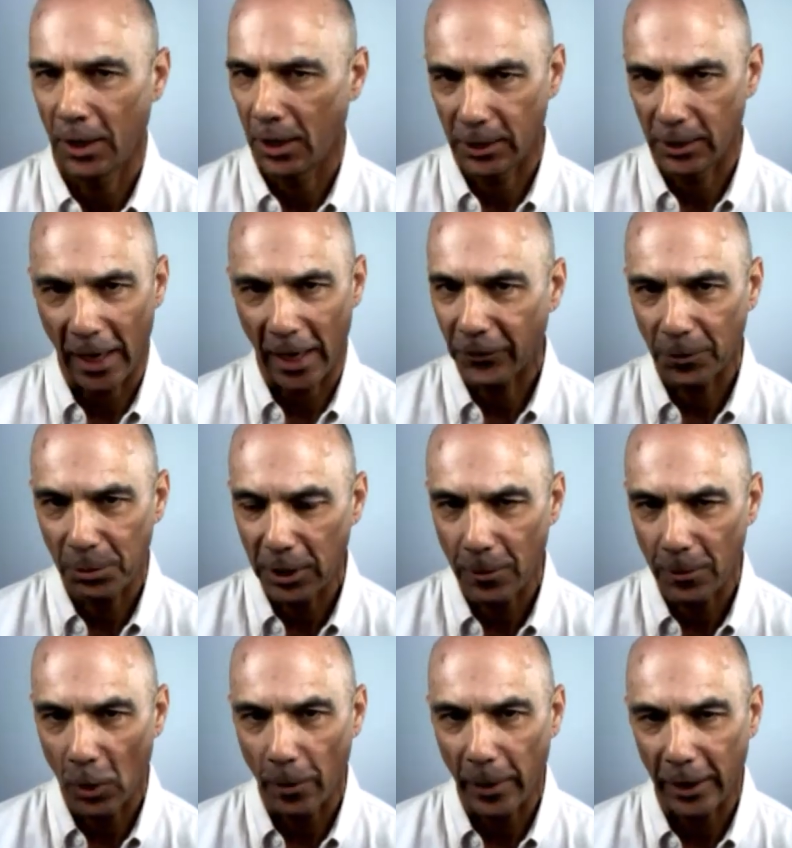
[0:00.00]
Not the
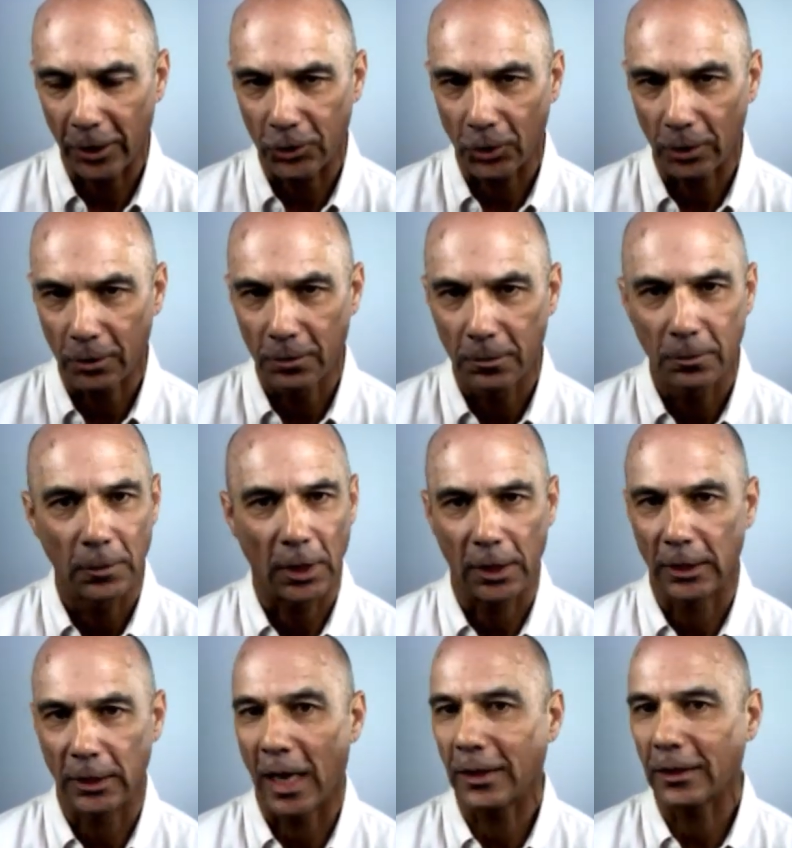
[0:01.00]
PMO manager and
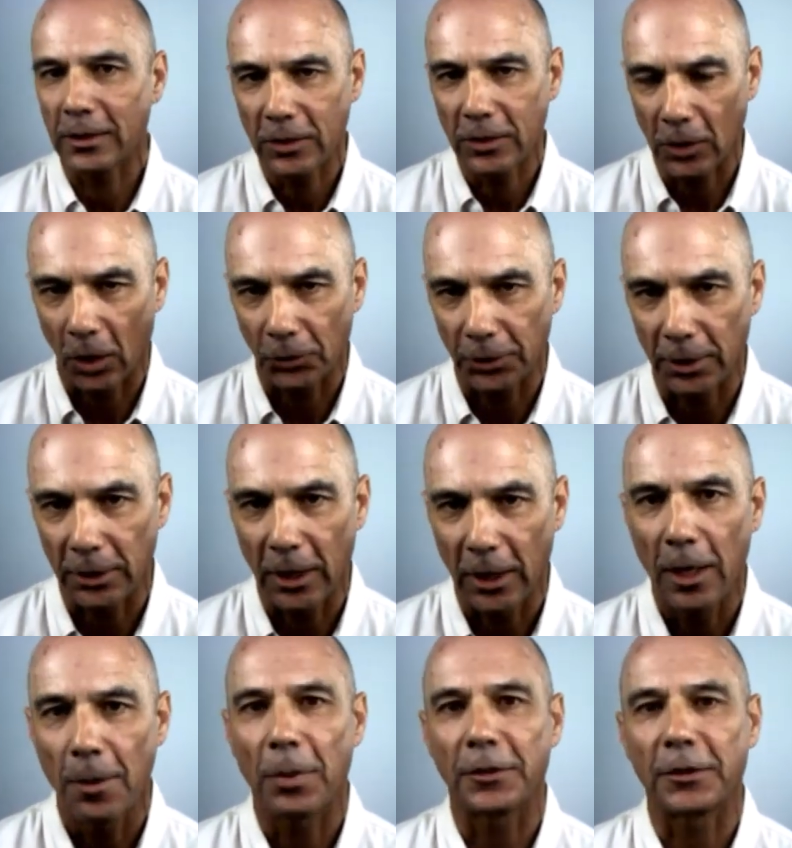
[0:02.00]
not a consultant,
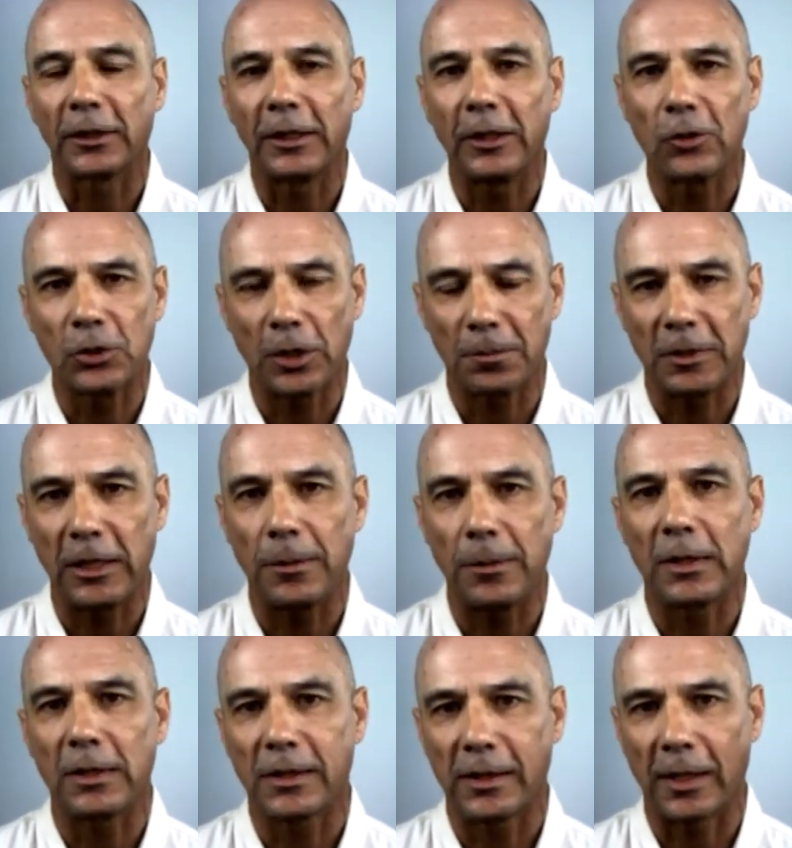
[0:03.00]
but the leadership team
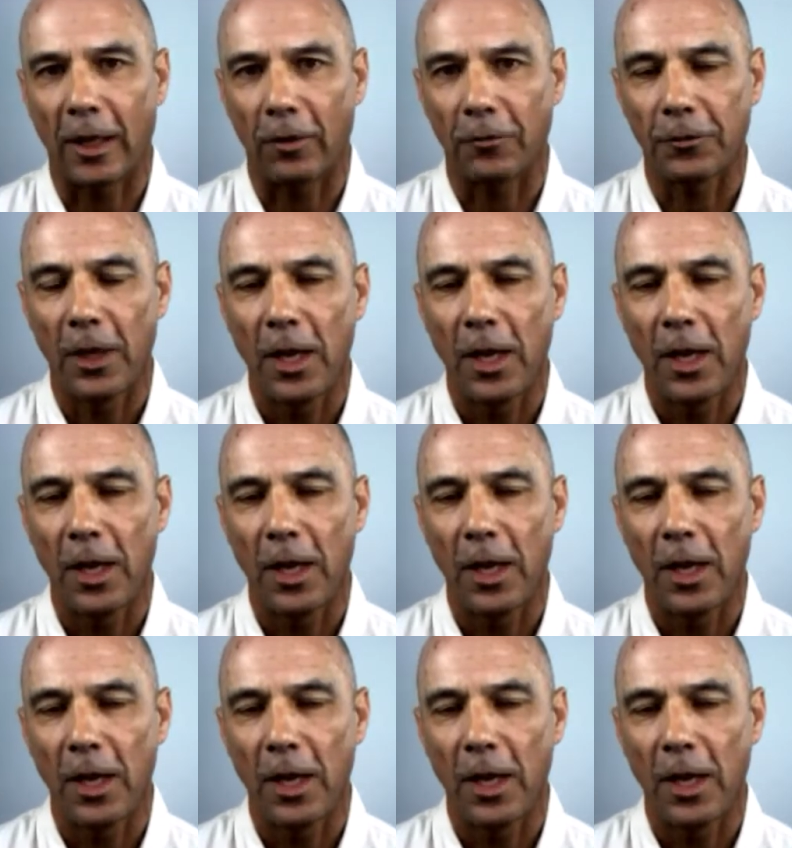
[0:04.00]
itself.